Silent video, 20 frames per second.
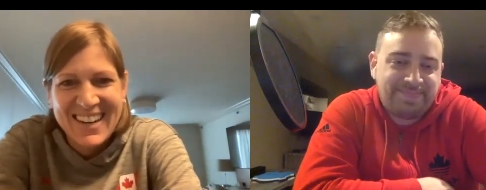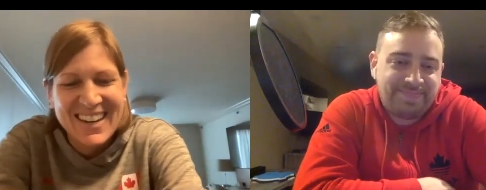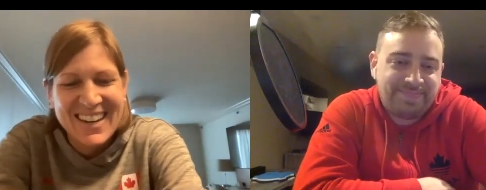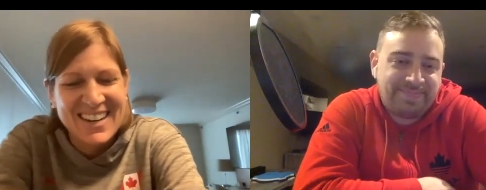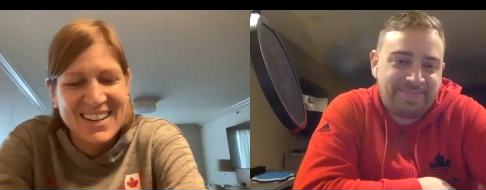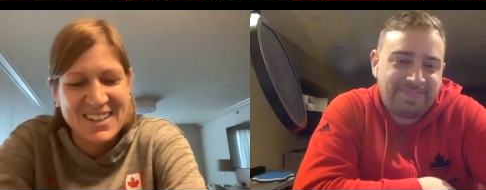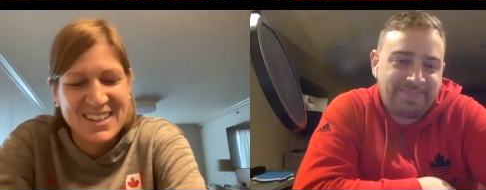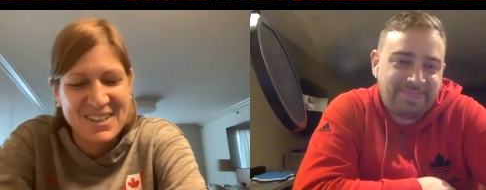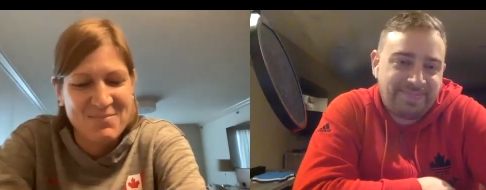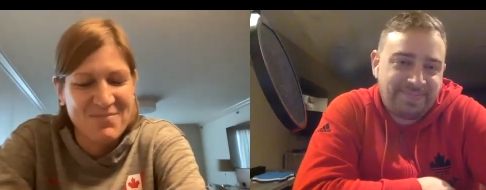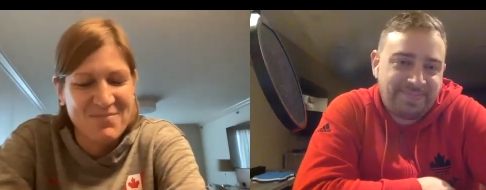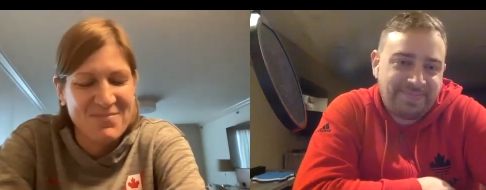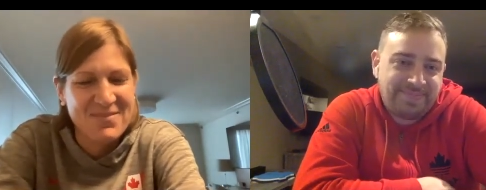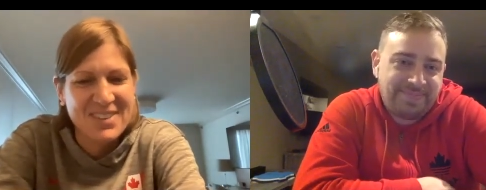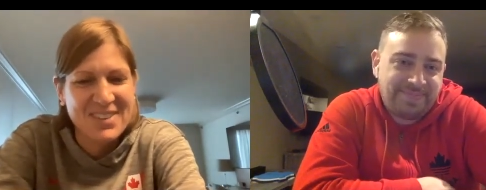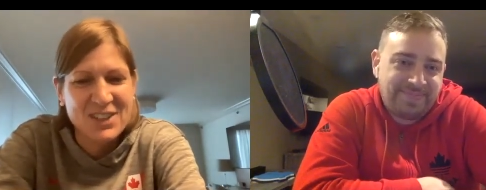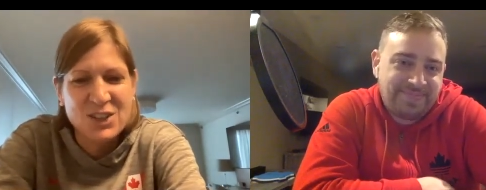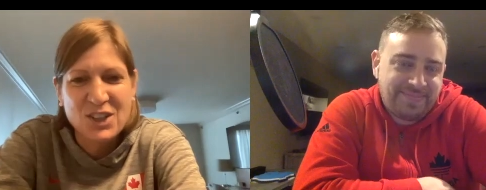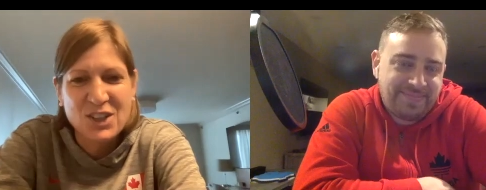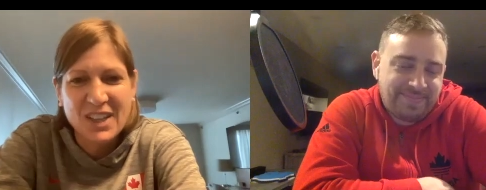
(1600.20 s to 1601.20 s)
Speaker 1: um,
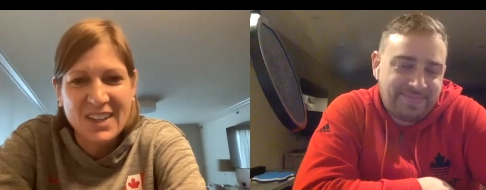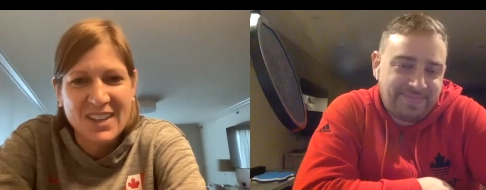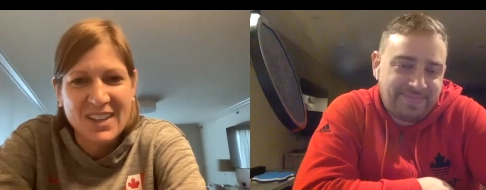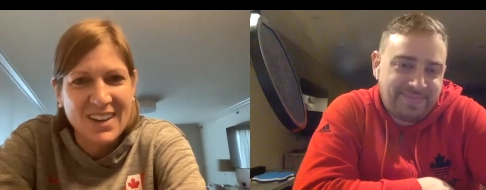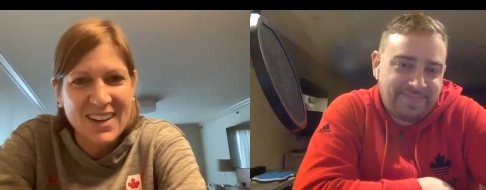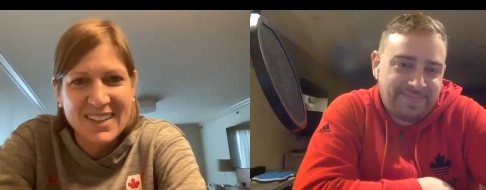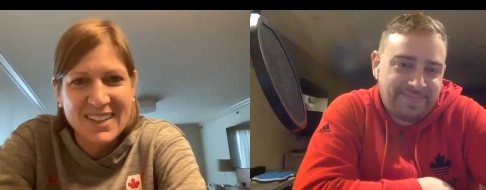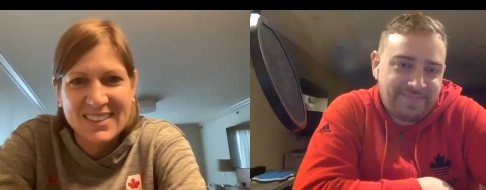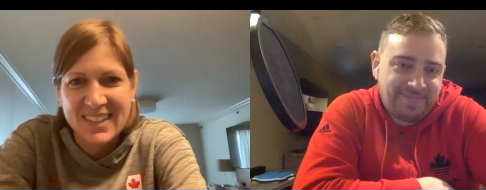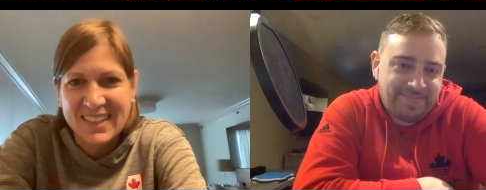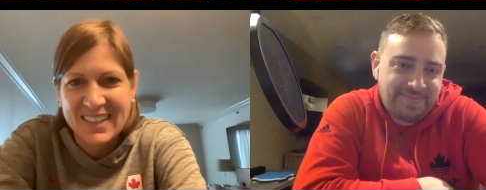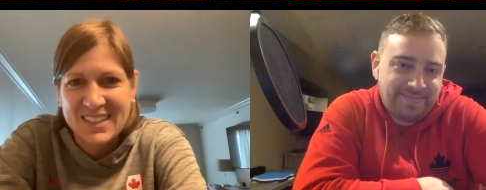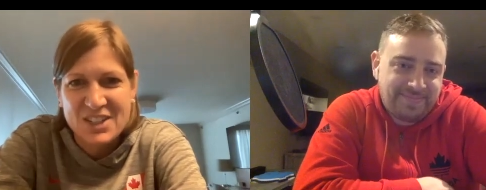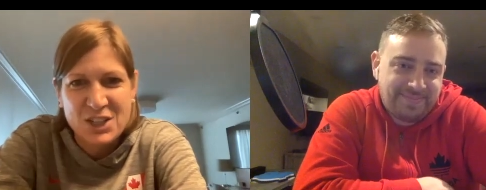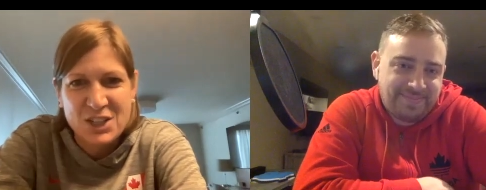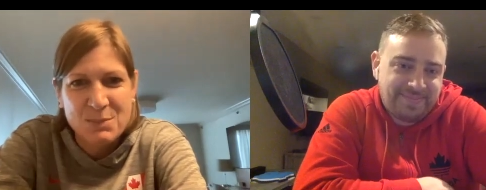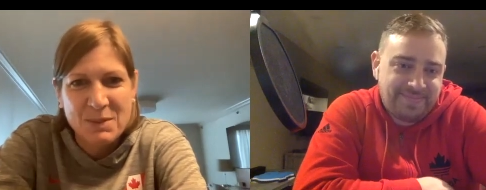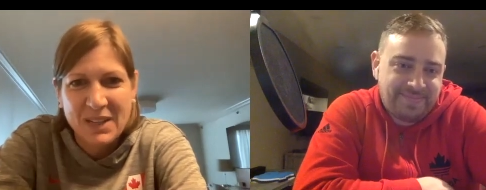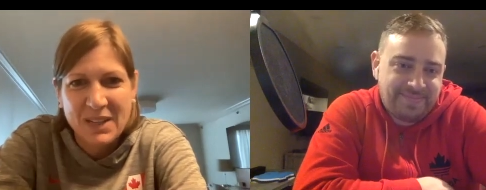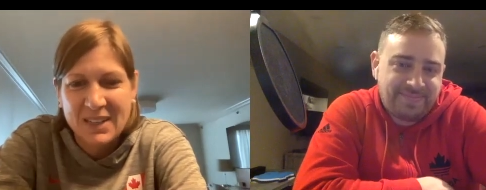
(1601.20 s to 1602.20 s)
early on, like
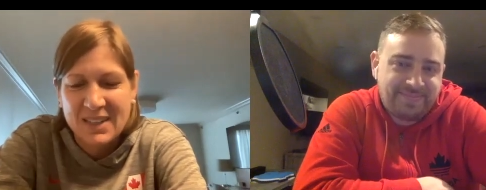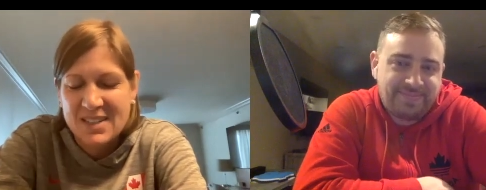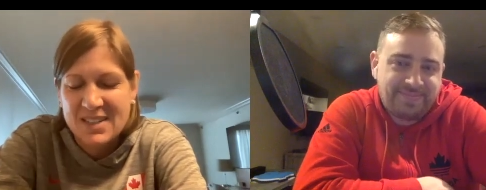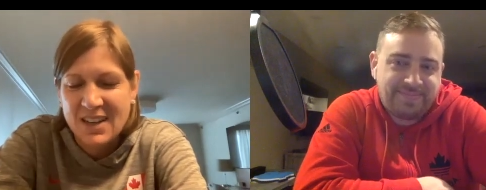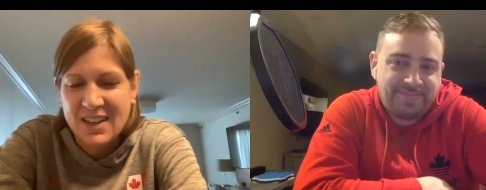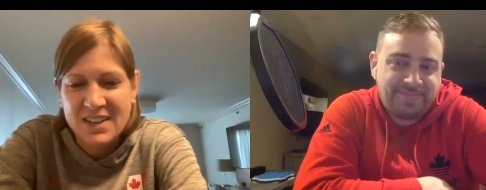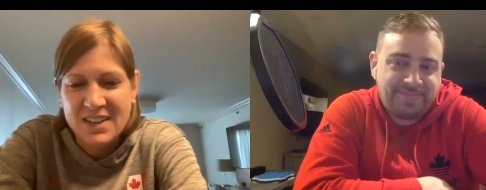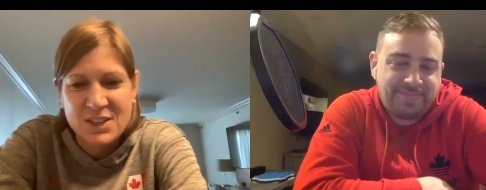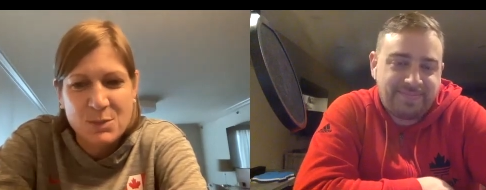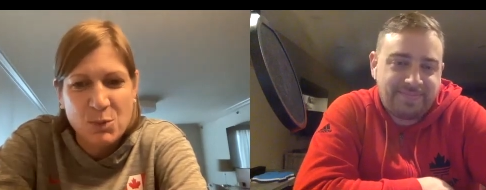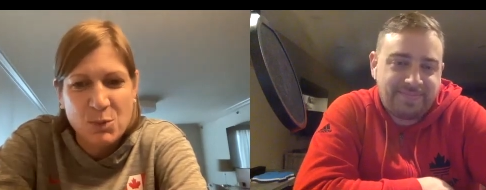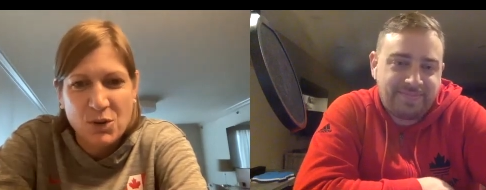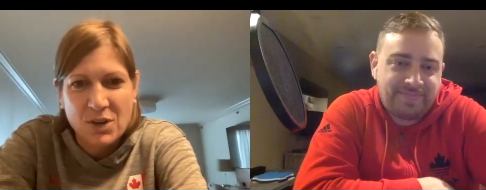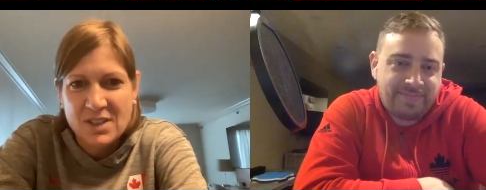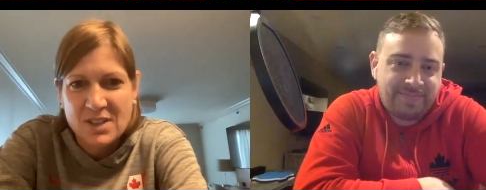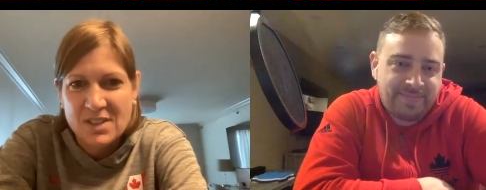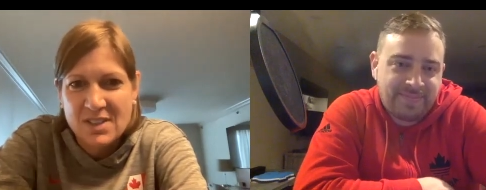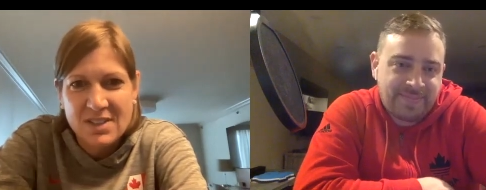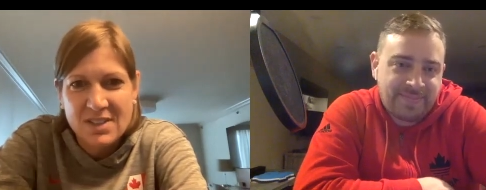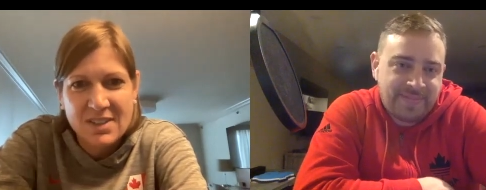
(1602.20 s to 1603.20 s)
just played a ton of
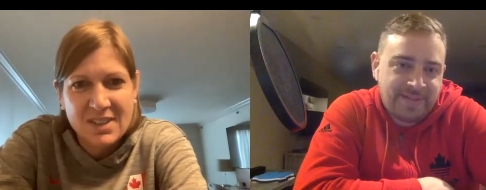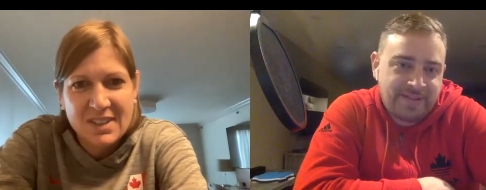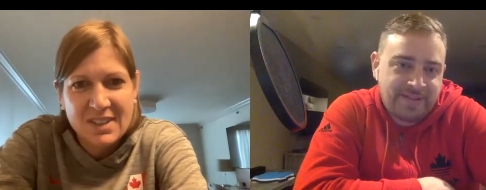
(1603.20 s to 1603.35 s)
sports